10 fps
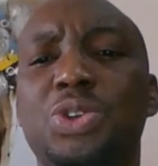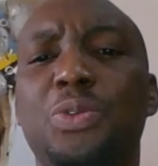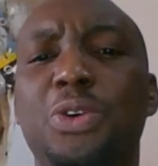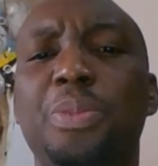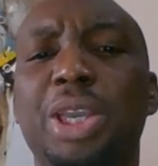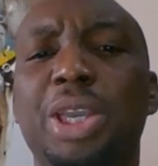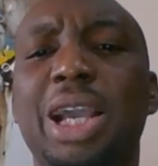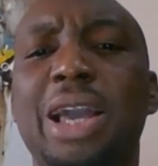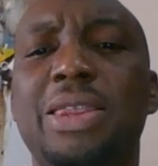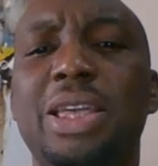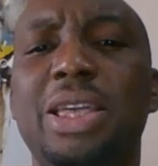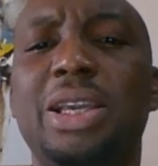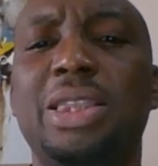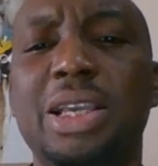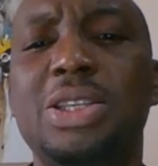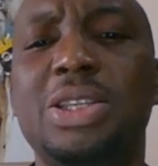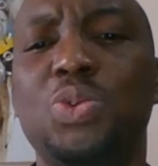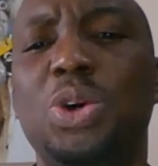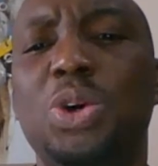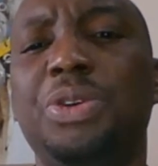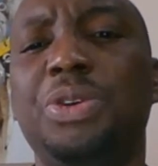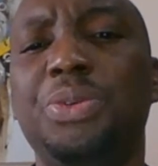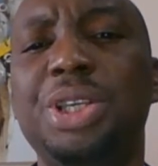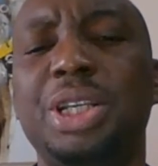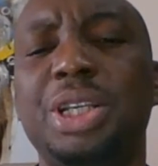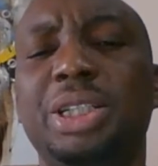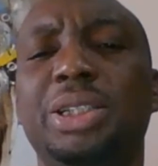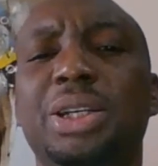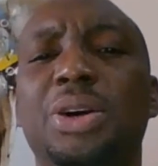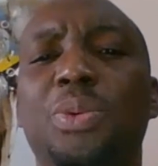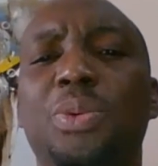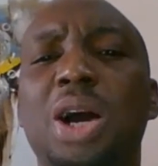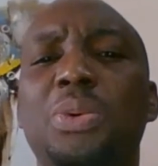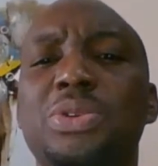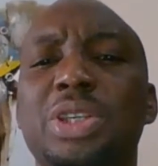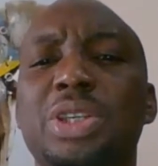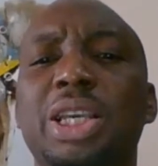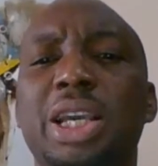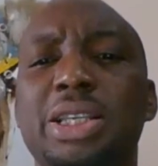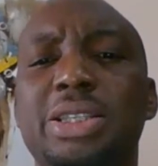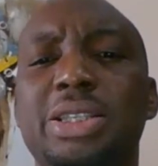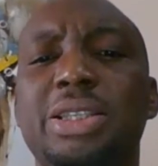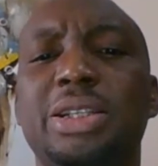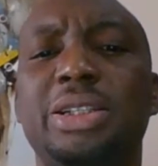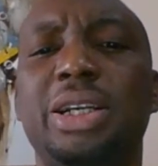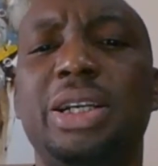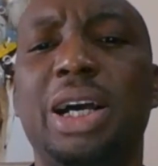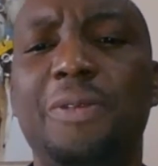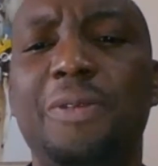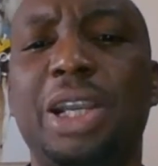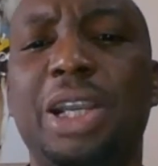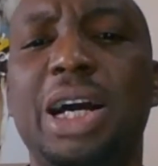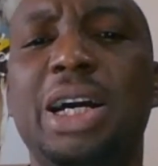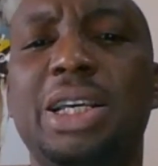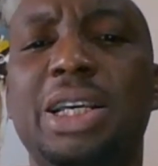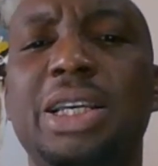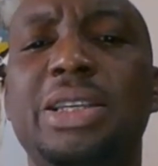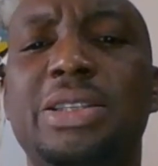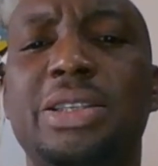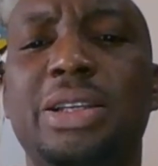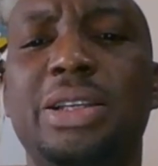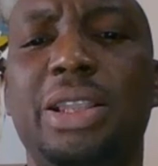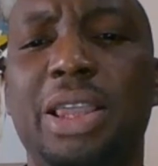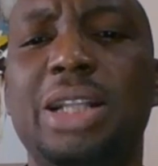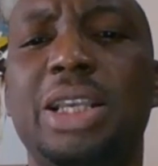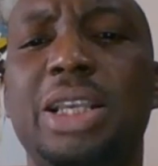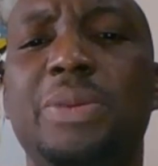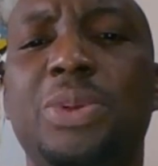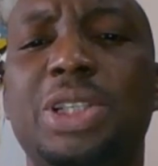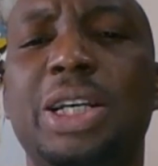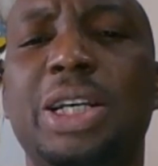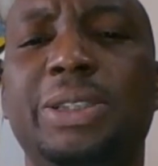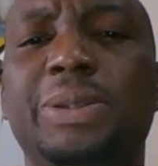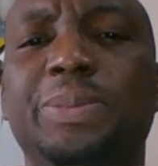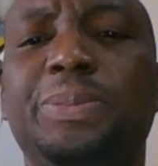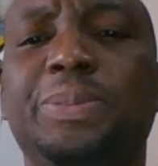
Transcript: So for me, I think this is one of the reasons why I would say yes, Africa is that important.